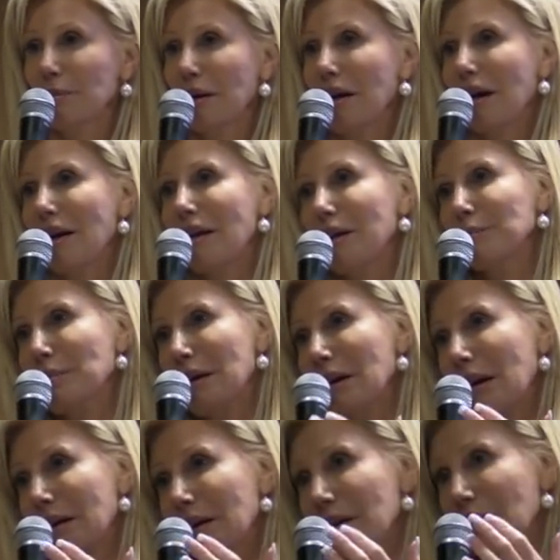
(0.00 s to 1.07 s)
But
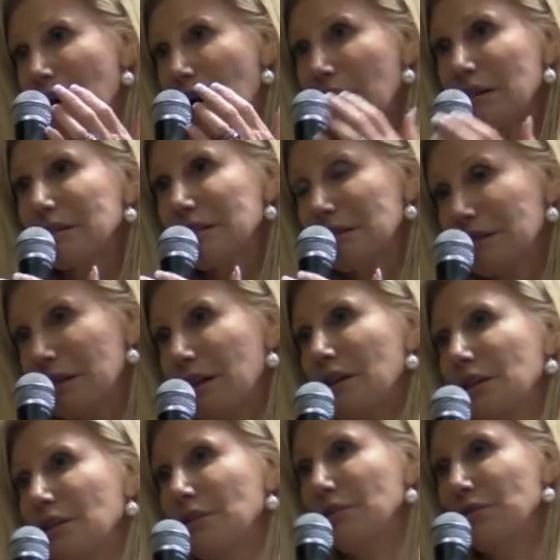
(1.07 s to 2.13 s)
I can honestly
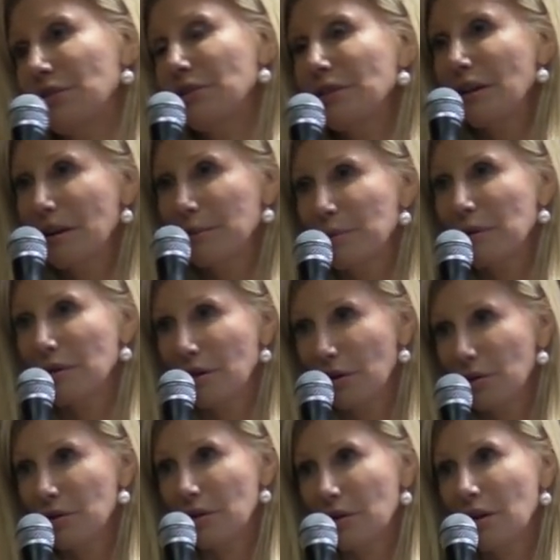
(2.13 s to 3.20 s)
tell you, if you keep it
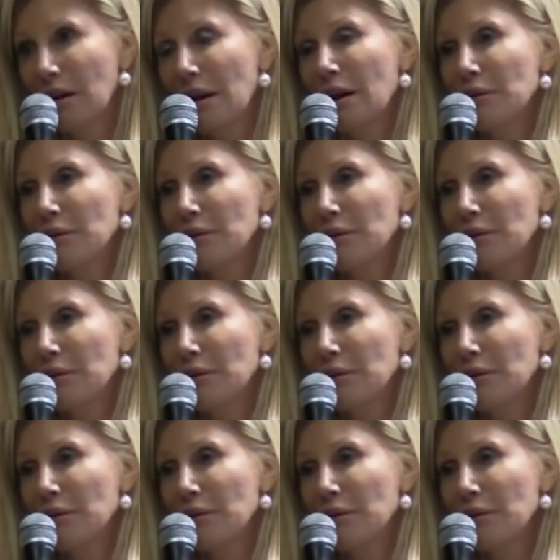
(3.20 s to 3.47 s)
local,